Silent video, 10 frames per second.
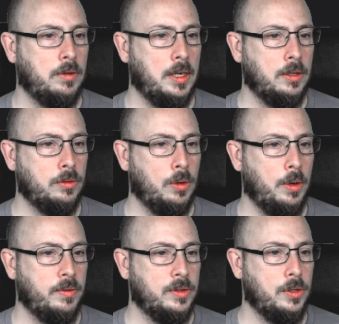Rely on row
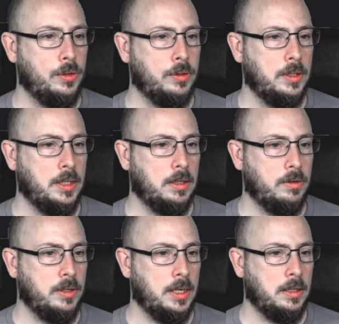level security.
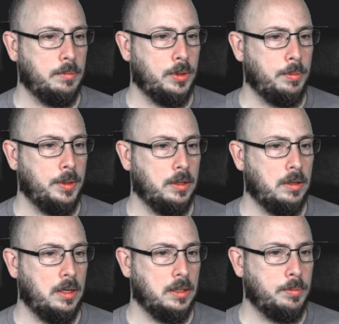Create appropriate
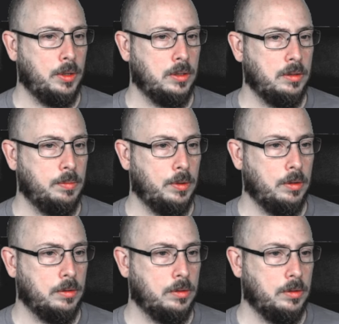or less policies
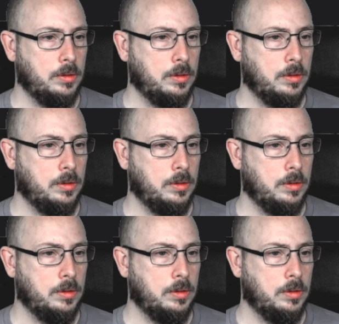Bolt.